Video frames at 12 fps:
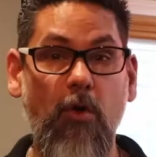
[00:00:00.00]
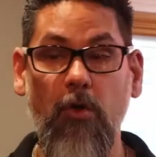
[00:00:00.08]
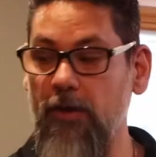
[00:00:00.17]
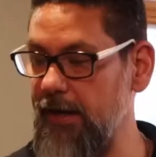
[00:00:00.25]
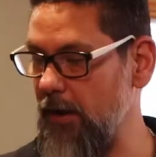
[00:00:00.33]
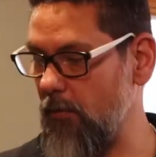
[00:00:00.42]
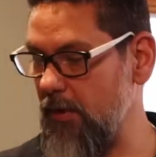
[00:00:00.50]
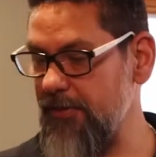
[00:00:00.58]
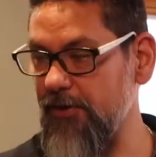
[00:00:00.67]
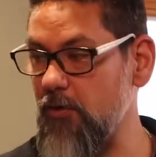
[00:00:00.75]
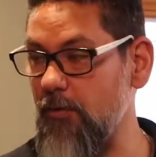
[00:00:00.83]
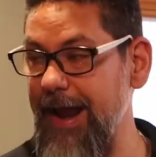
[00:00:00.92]
roll in it
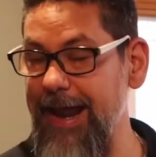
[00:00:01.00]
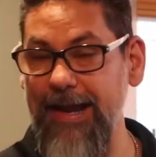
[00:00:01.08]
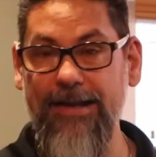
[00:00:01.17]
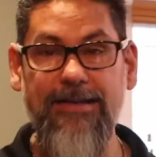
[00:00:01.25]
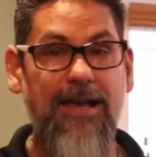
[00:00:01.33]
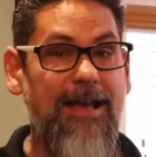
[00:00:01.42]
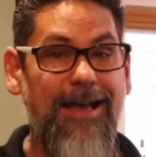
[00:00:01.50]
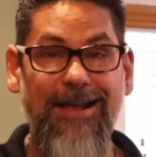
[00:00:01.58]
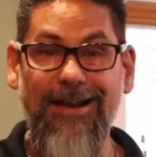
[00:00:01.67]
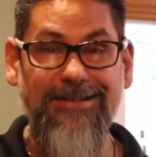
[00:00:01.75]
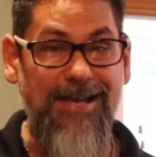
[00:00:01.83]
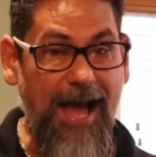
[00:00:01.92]
with granite
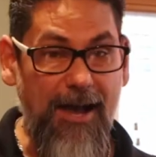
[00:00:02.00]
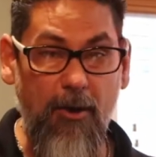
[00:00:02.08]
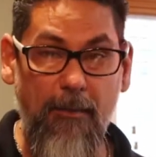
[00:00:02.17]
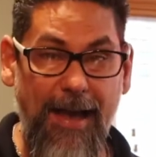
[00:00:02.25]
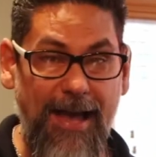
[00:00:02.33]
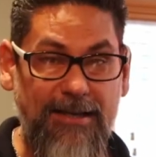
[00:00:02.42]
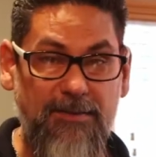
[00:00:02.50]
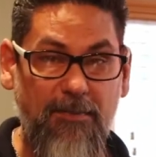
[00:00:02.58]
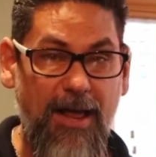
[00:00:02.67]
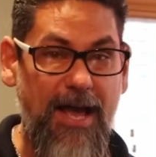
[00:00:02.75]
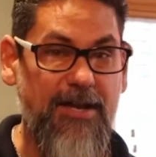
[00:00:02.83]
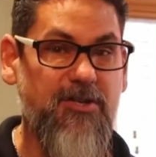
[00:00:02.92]
and a tile
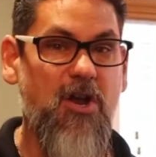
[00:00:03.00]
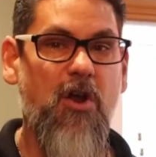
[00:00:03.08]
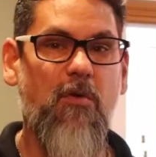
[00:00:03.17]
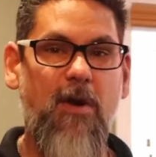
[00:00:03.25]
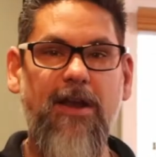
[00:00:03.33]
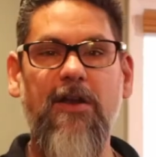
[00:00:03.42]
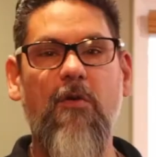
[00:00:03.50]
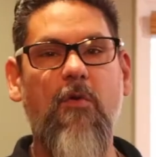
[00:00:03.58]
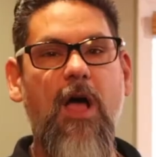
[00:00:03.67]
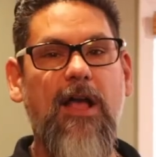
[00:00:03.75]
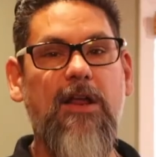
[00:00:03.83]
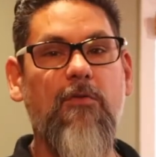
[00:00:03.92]
backsplash ready to
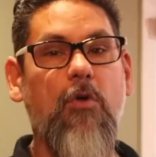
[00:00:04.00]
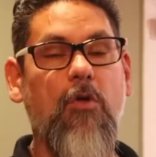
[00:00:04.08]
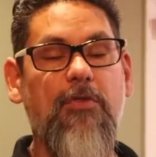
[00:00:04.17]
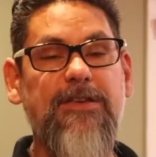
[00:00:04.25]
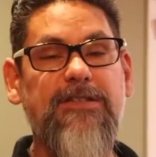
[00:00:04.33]
rock and roll.